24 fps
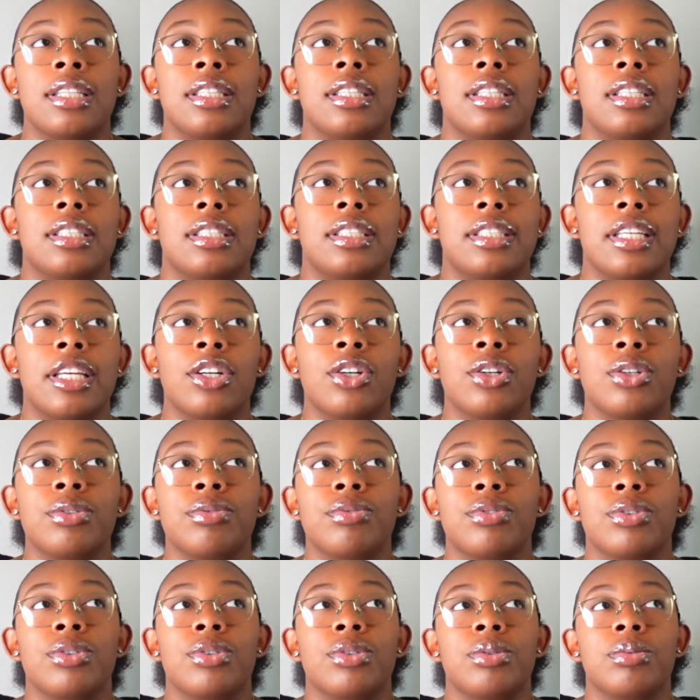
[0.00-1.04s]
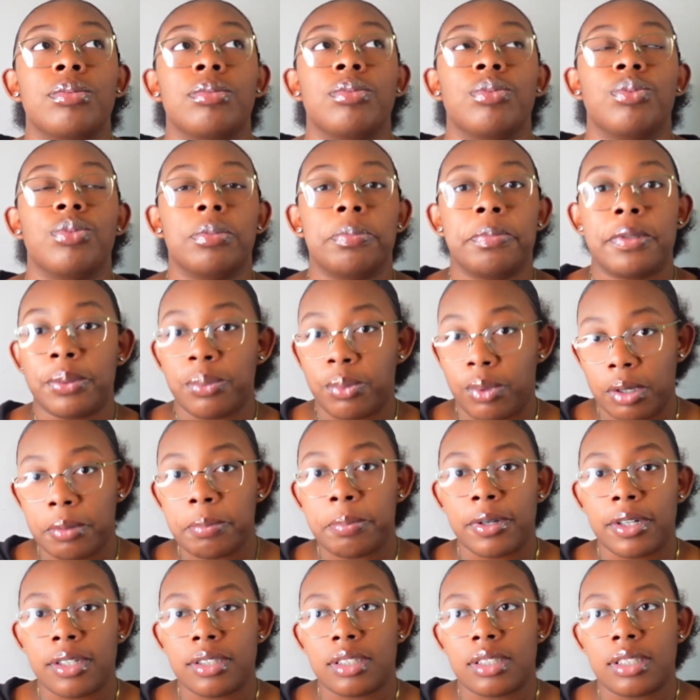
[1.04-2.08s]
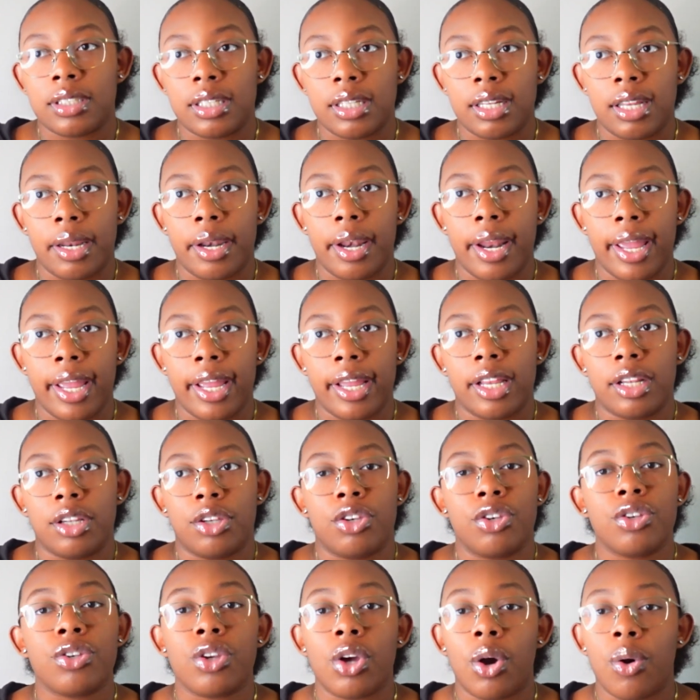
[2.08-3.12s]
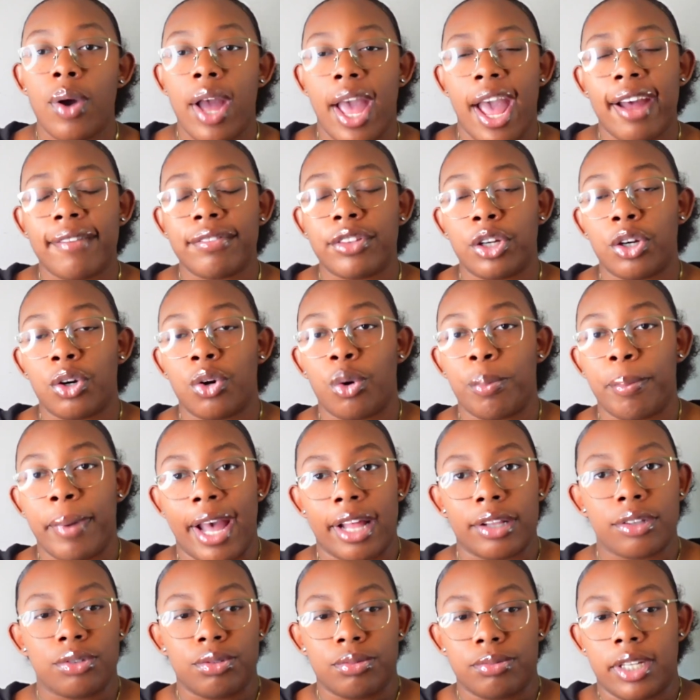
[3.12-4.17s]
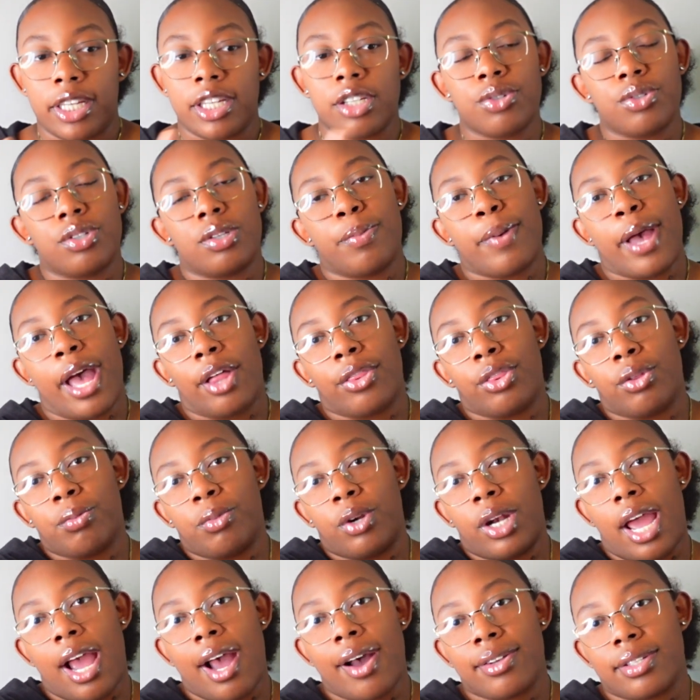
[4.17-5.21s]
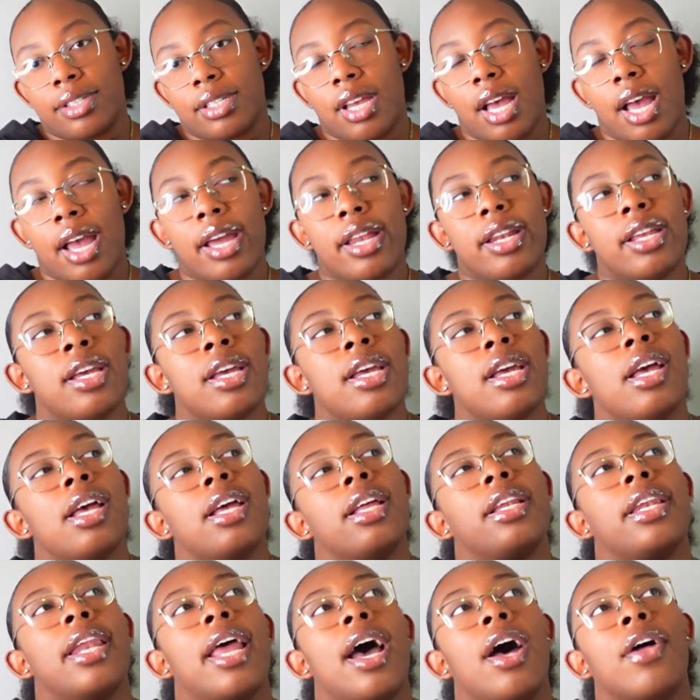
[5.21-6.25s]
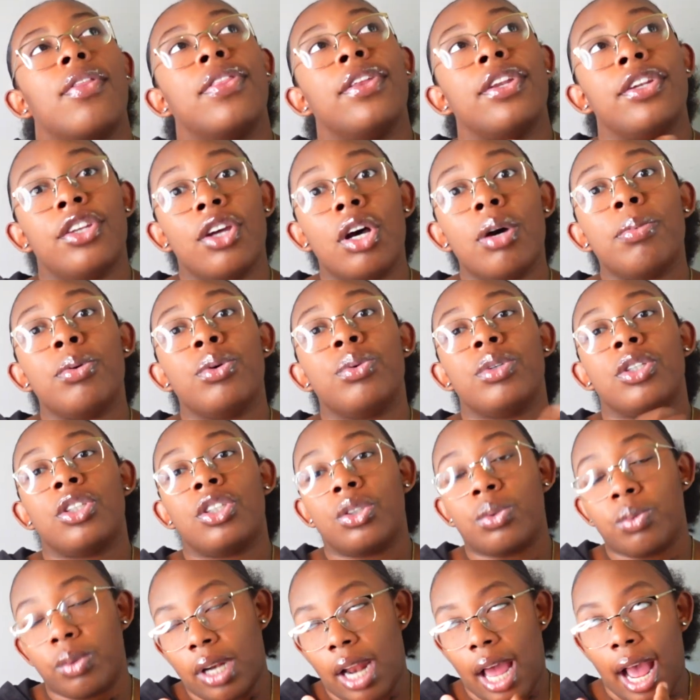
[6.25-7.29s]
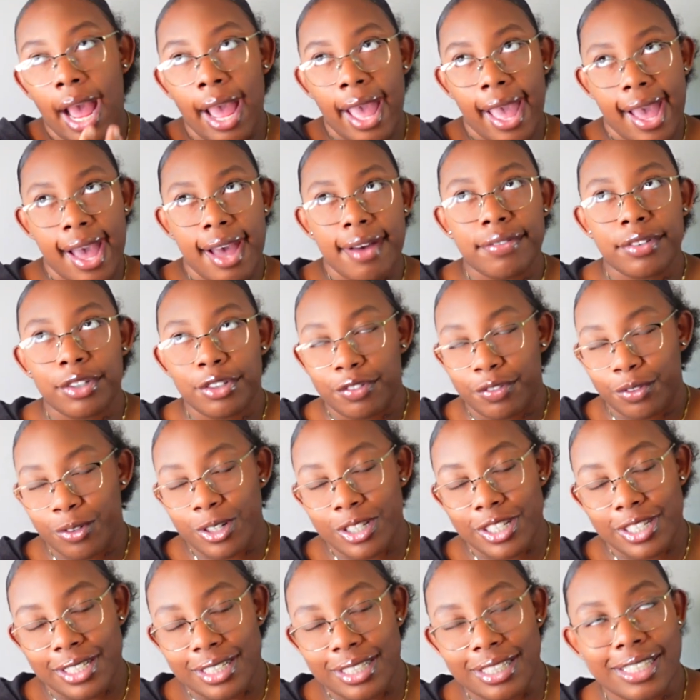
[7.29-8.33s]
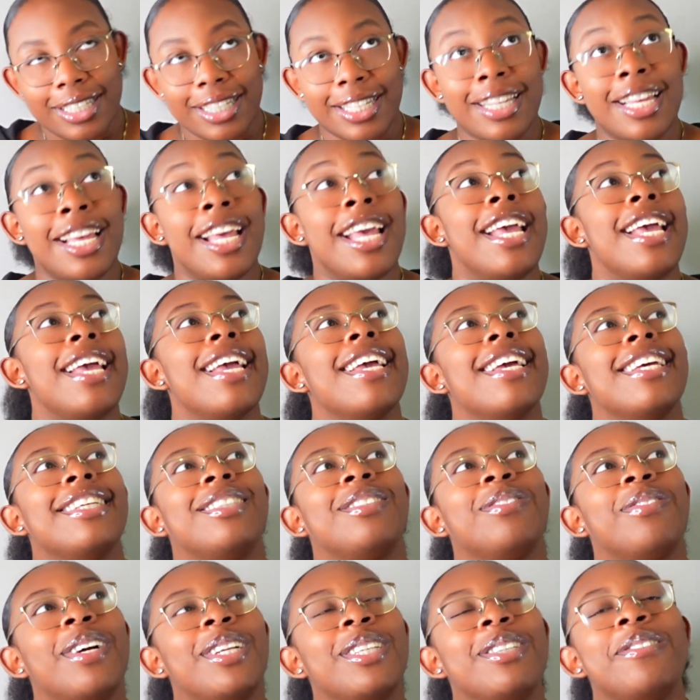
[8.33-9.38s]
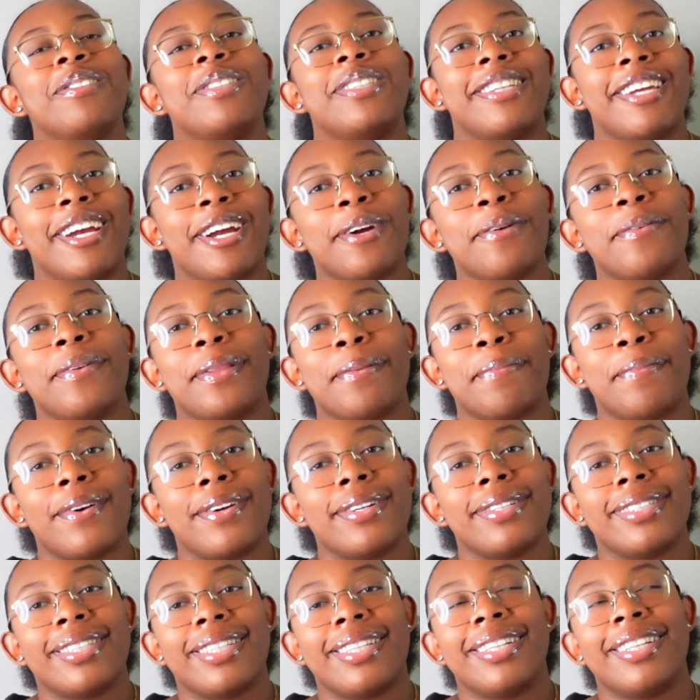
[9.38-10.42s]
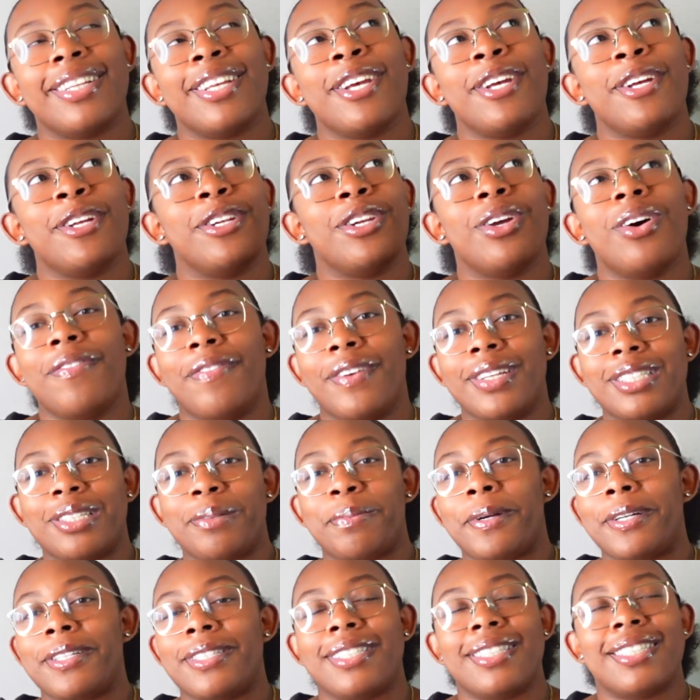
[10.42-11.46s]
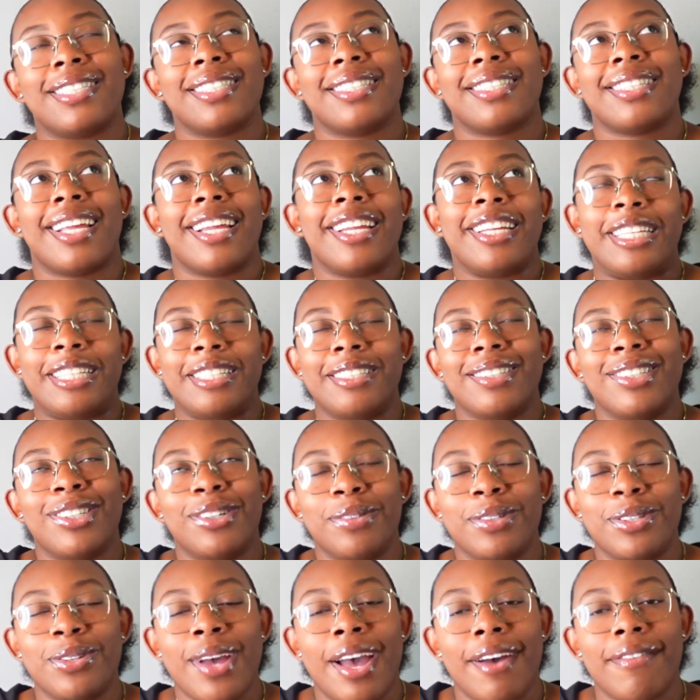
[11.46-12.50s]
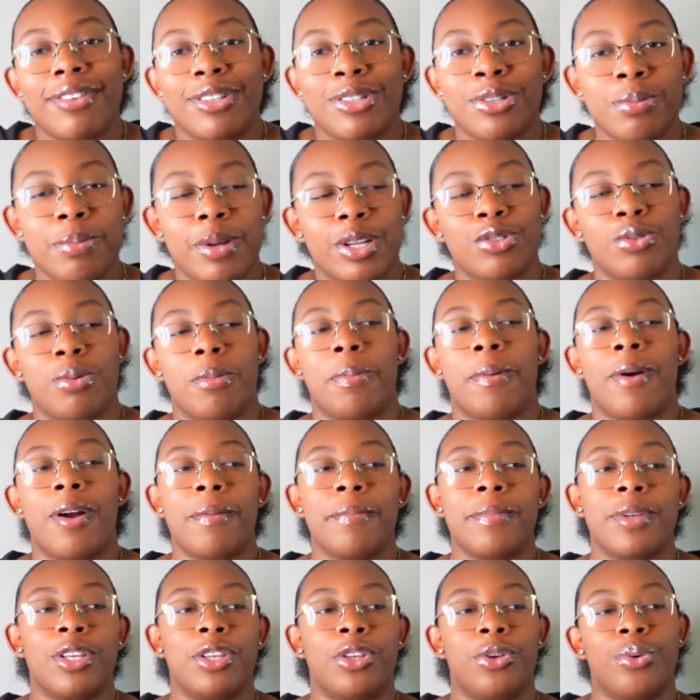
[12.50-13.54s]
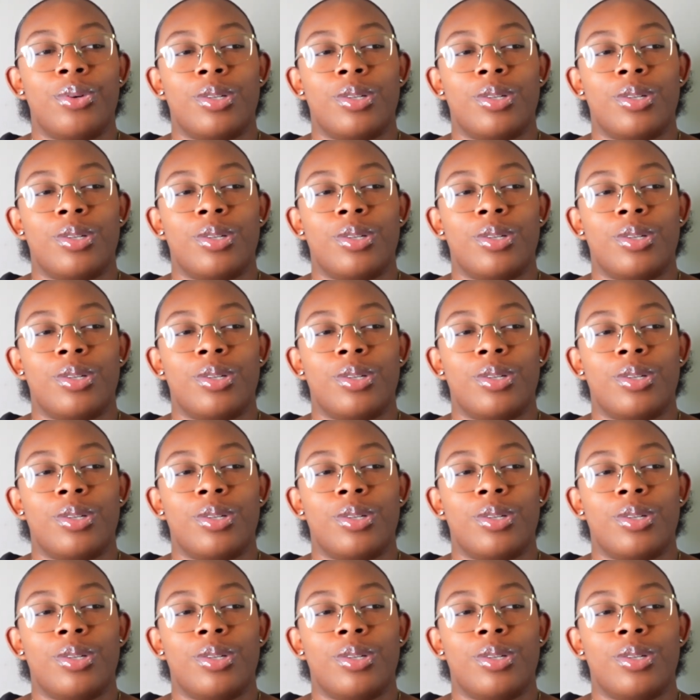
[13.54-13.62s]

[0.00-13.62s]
The single room would be 1 person, and they don't have their own bathroom. They use the bathroom on the outside. Now the double, which is the one I have unfortunately, is when you share it with the person. No offense to person, it's just like, you know, when you have a 2-bedroom apartment, you